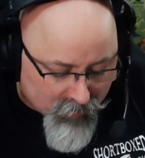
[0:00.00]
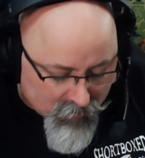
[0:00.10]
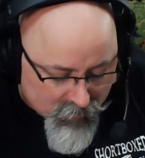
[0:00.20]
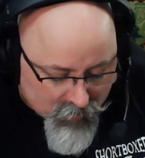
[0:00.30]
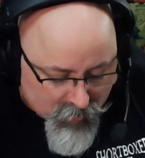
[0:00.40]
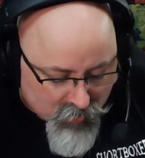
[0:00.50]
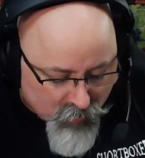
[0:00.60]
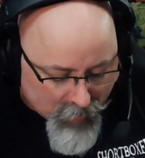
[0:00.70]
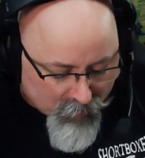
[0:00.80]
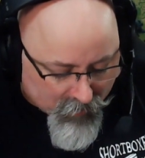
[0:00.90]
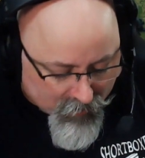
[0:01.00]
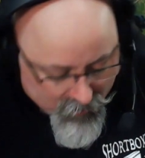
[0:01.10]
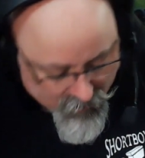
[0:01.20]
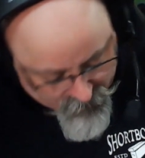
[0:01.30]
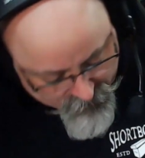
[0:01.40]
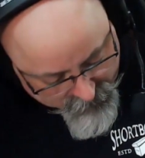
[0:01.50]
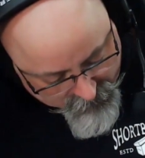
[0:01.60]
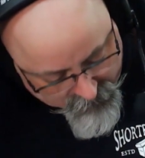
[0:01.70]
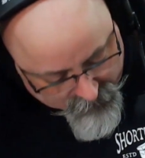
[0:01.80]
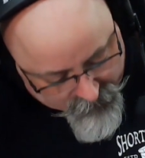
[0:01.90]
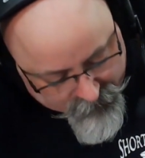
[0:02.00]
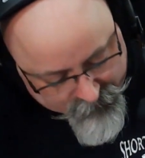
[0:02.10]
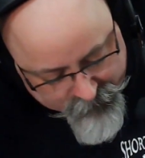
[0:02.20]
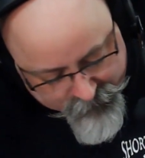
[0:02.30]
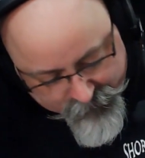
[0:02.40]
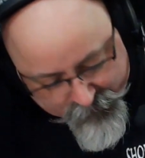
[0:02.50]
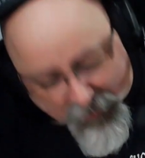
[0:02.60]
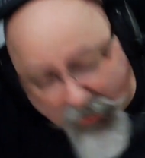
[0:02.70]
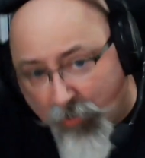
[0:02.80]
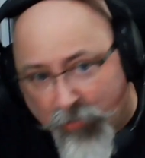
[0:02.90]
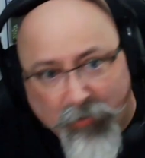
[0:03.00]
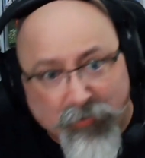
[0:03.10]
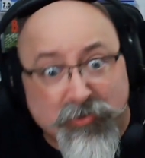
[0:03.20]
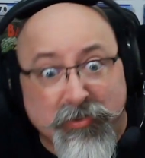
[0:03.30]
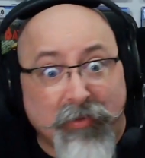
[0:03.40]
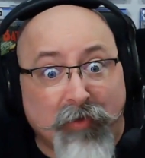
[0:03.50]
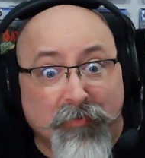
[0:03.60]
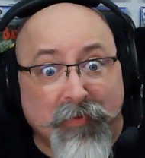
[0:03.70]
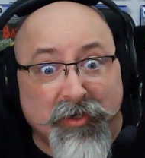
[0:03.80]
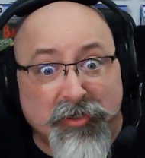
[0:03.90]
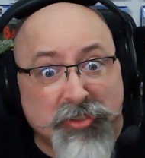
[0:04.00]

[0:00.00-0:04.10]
There's no wraparound on it. I was going to say, that would have been just